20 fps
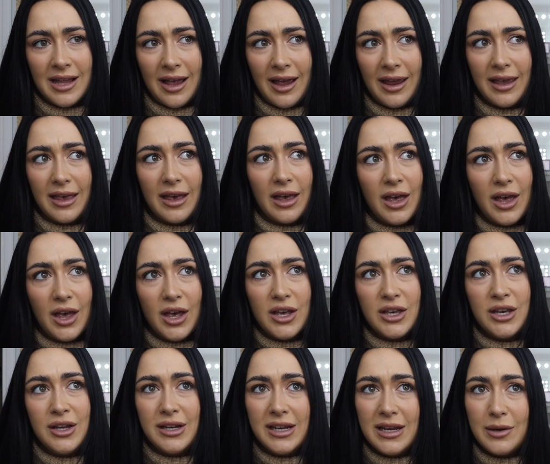Like,
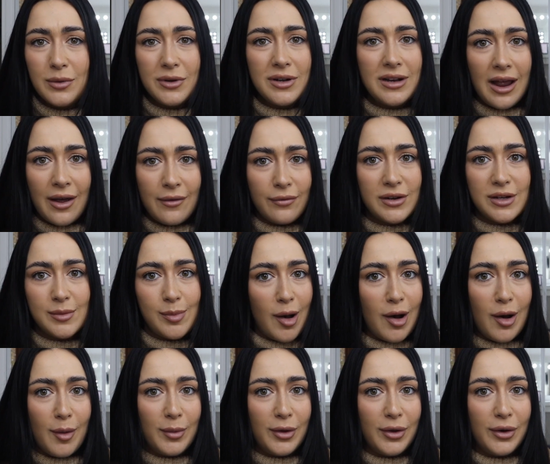you need one in every
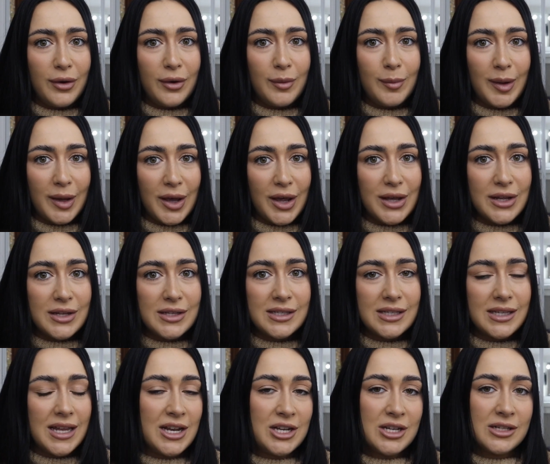department
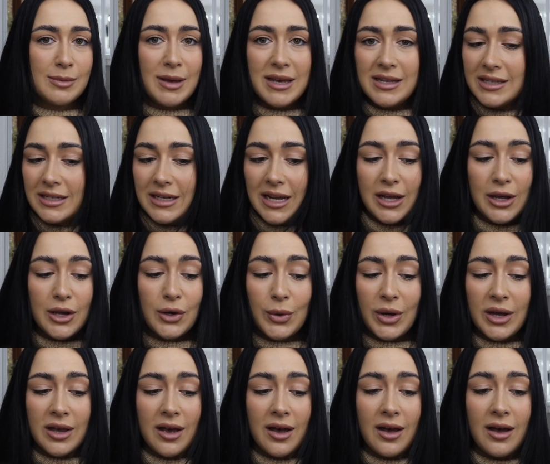because it just makes the day go
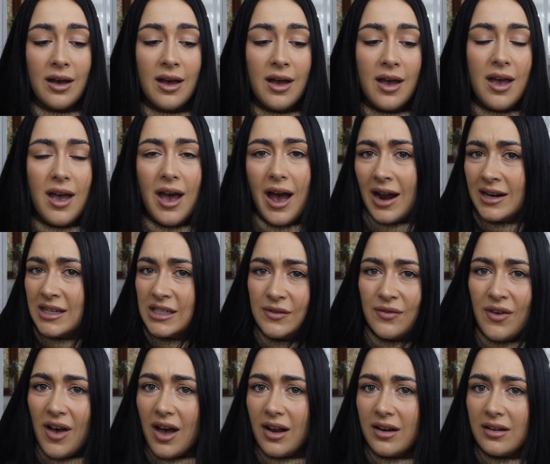quicker and it's
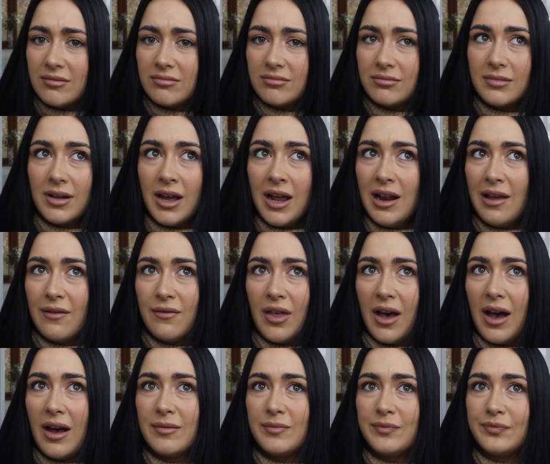fun. I love
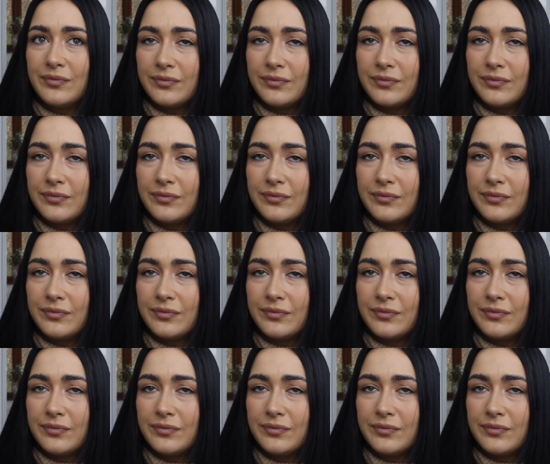that.